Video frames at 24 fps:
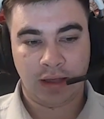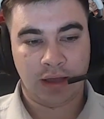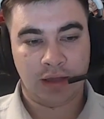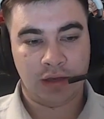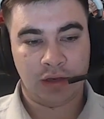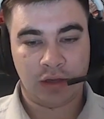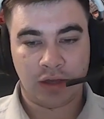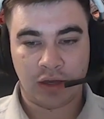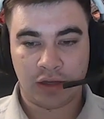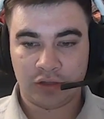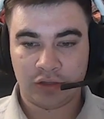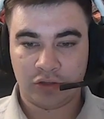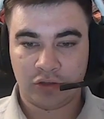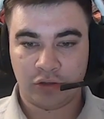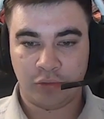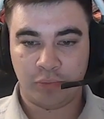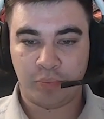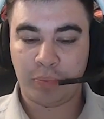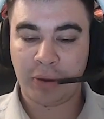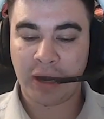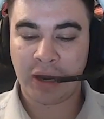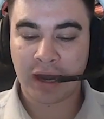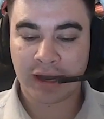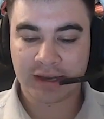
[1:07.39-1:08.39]
And you got your
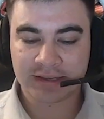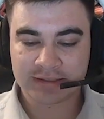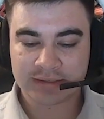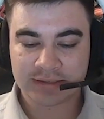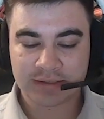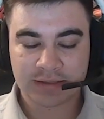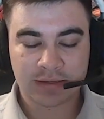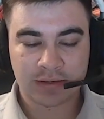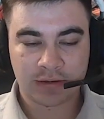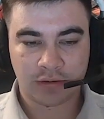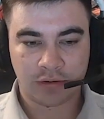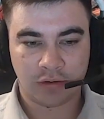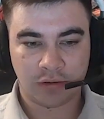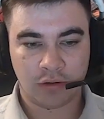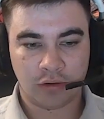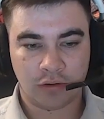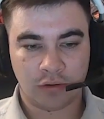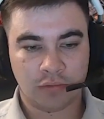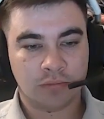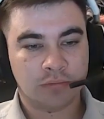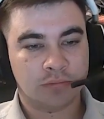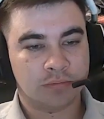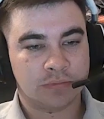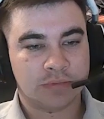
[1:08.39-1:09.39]
posse
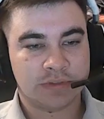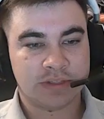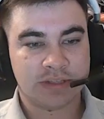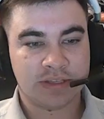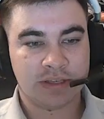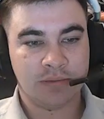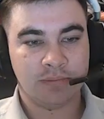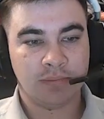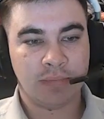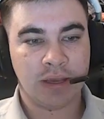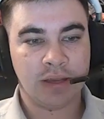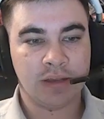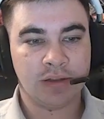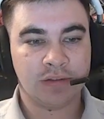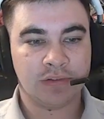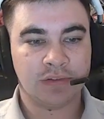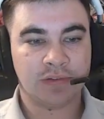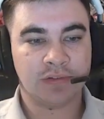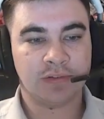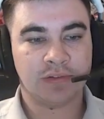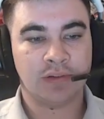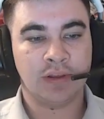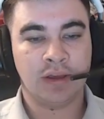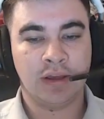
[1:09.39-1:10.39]
or
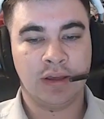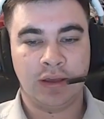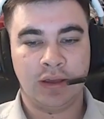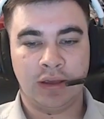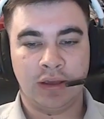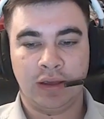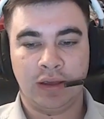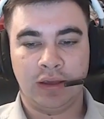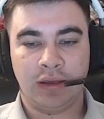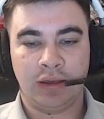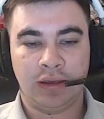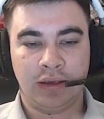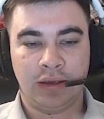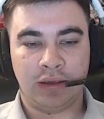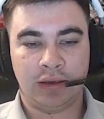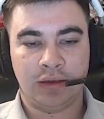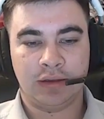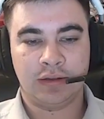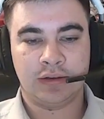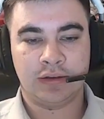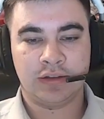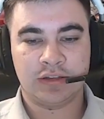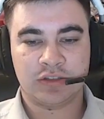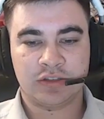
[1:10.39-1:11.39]
teammates,
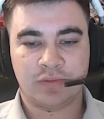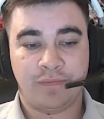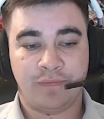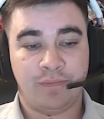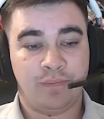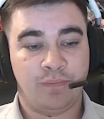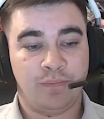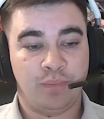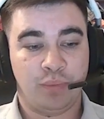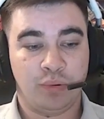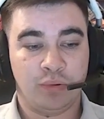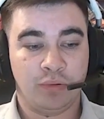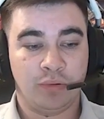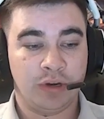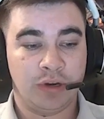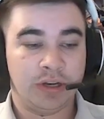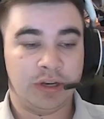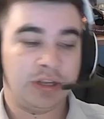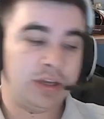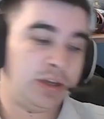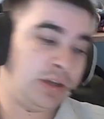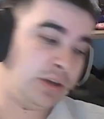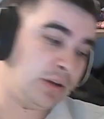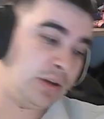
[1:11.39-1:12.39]
and it's
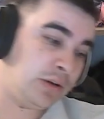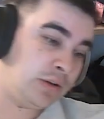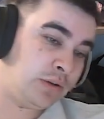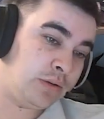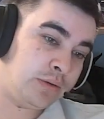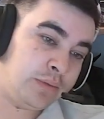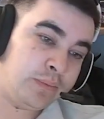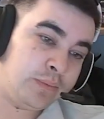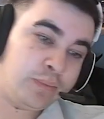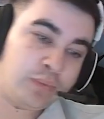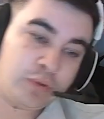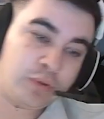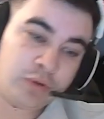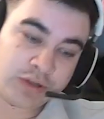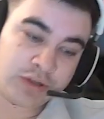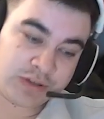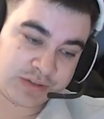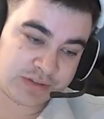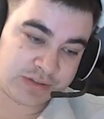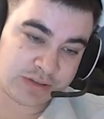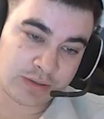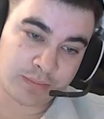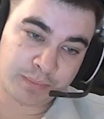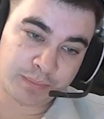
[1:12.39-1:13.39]
pretty
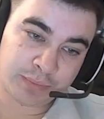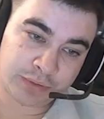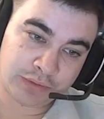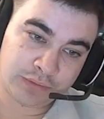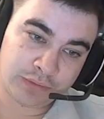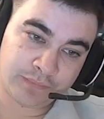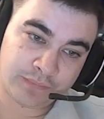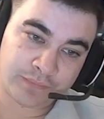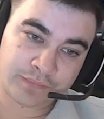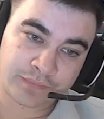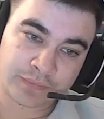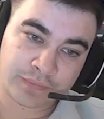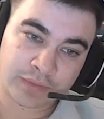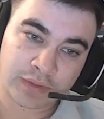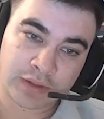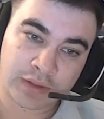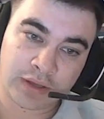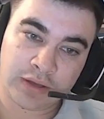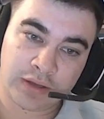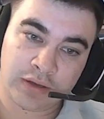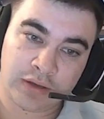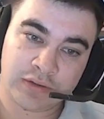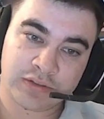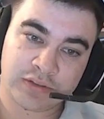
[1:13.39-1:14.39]
simple.
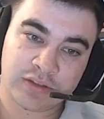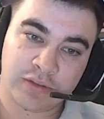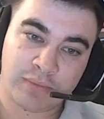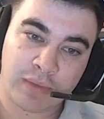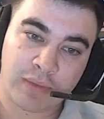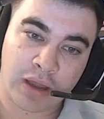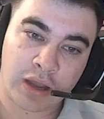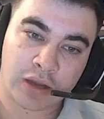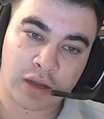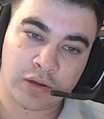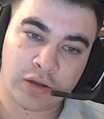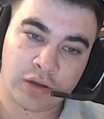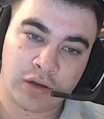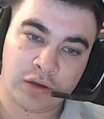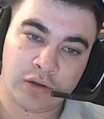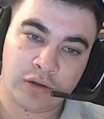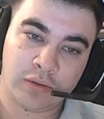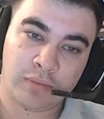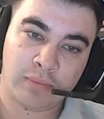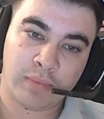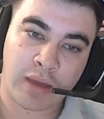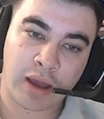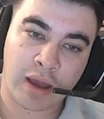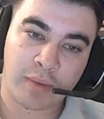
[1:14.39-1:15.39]
Here's the
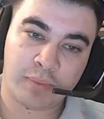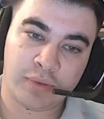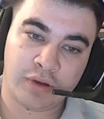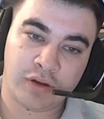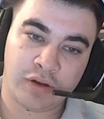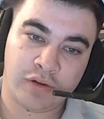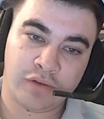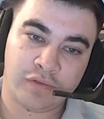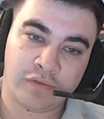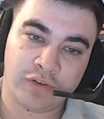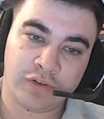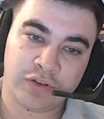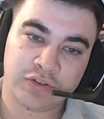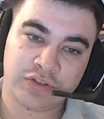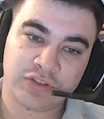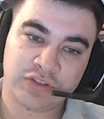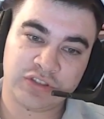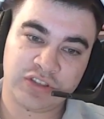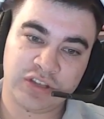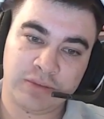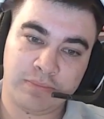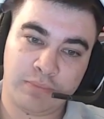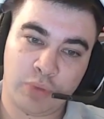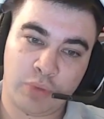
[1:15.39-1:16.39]
map of
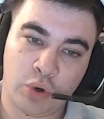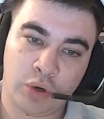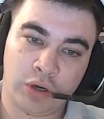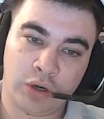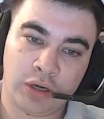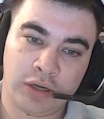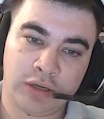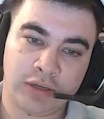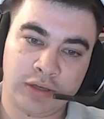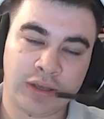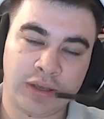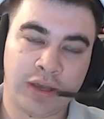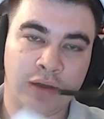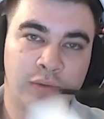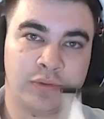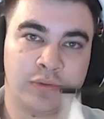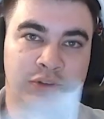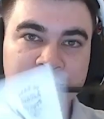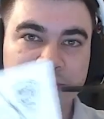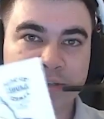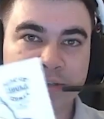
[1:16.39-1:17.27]
Cibola County.